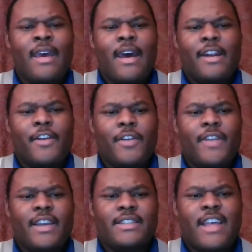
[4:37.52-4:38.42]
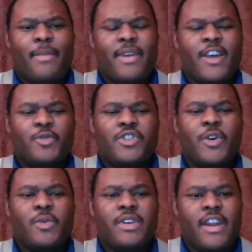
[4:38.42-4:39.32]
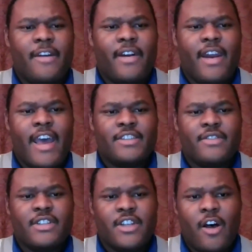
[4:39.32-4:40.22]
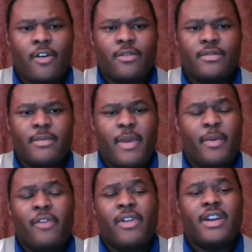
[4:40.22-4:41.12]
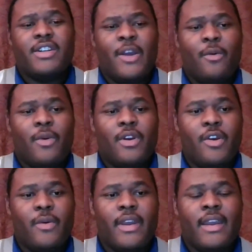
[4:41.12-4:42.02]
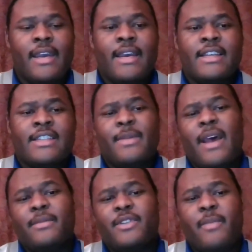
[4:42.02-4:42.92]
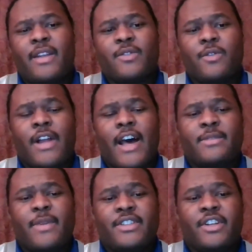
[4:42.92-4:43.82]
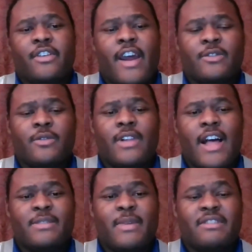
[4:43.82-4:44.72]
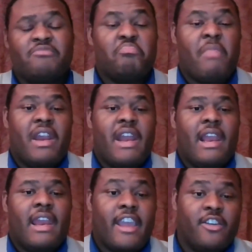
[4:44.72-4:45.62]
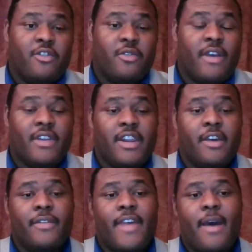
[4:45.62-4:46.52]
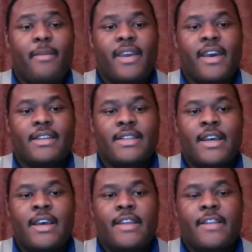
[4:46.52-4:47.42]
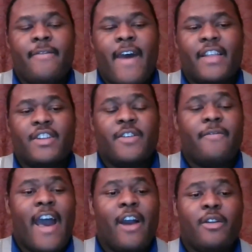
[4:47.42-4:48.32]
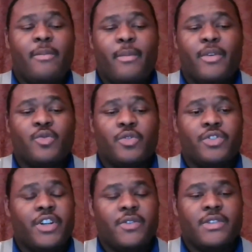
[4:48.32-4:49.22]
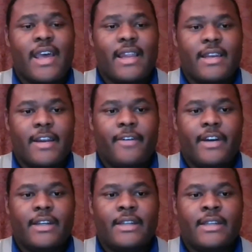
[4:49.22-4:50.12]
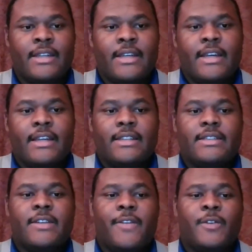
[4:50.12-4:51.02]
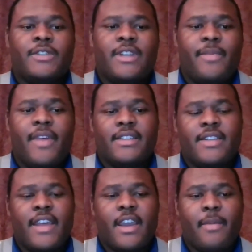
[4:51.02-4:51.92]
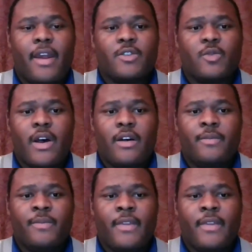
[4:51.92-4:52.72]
Another thing is that because we're so different as a result, when people don't really understand what we're doing, sometimes your med school classmates and your grad school classmates might not like you. You have to deal with that because the fact that your faculty members will treat you slightly different. So those are some things to think about as well.